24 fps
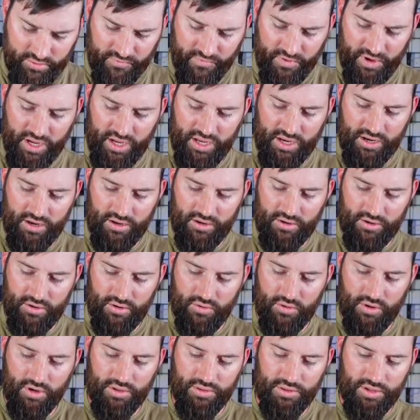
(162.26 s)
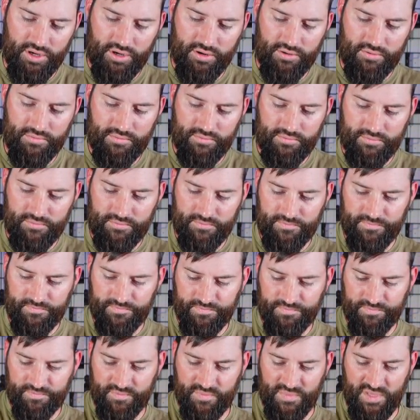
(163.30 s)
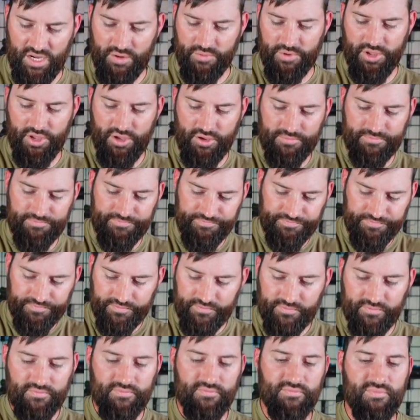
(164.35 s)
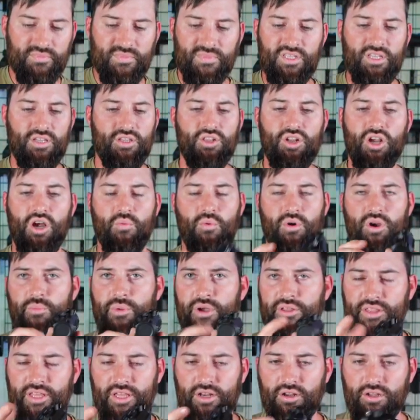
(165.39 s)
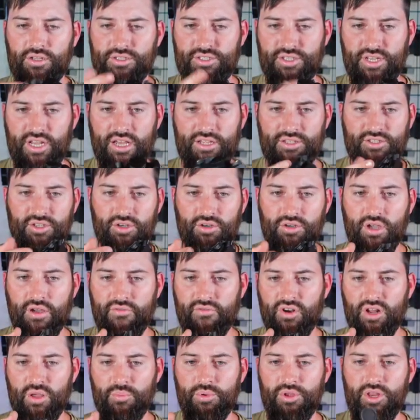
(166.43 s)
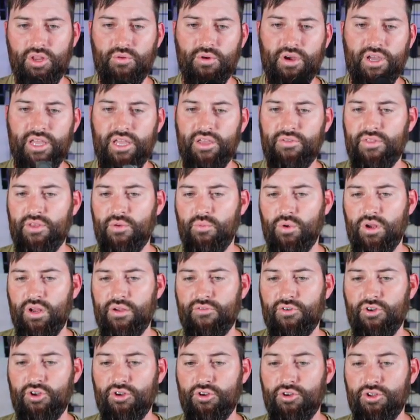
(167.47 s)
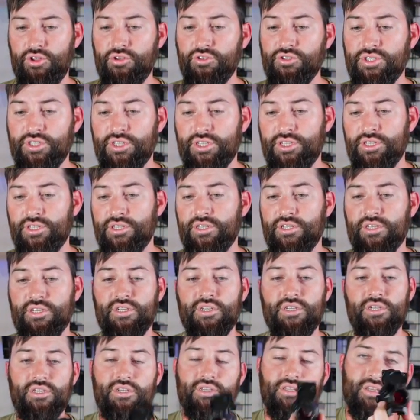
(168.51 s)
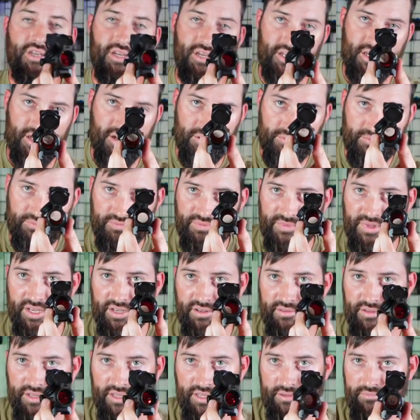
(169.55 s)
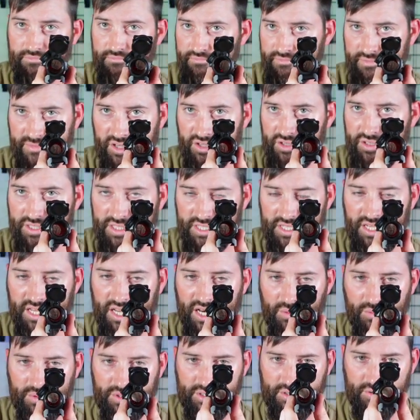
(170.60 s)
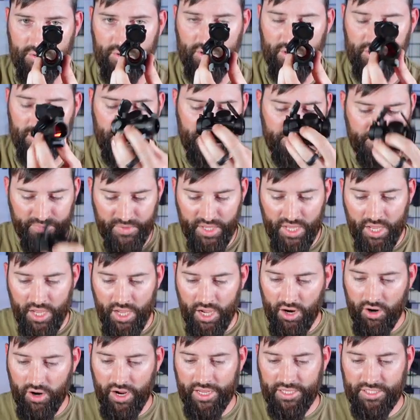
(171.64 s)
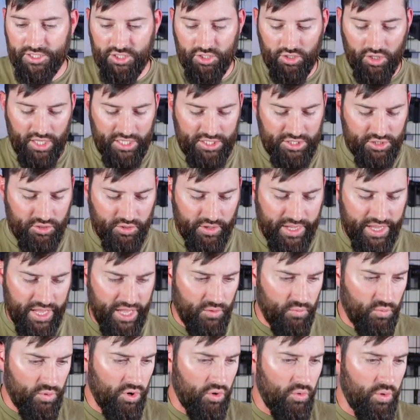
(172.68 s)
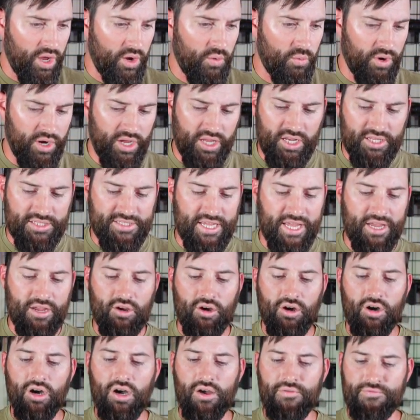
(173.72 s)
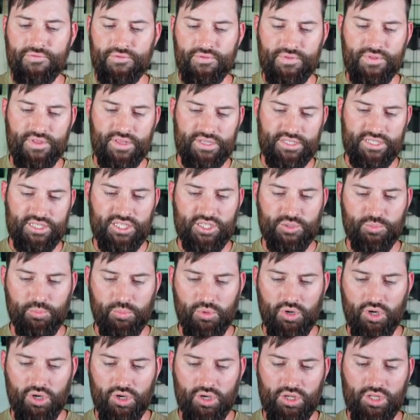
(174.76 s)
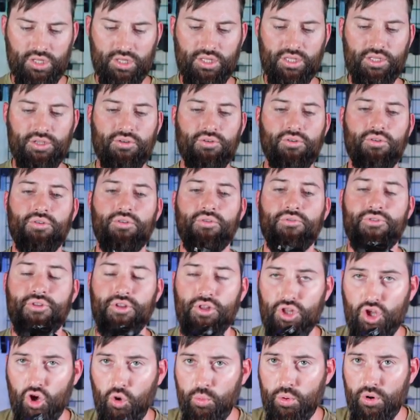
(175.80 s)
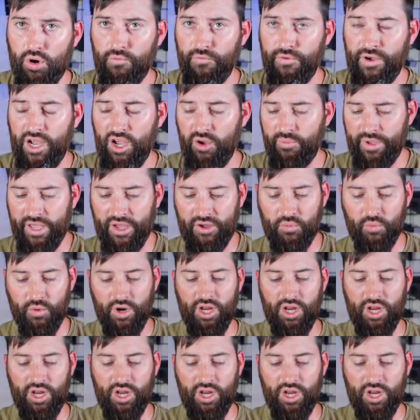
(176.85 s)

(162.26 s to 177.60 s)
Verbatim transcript: If I can get it to go on there. There we go. not worry about that at all. So now it's all covered up anyway, and then whenever you're using it, there you go. Then, then you can see kind of what's going on there. All right, so let's go ahead real quick. We're gonna take off this small little, the low profile mount.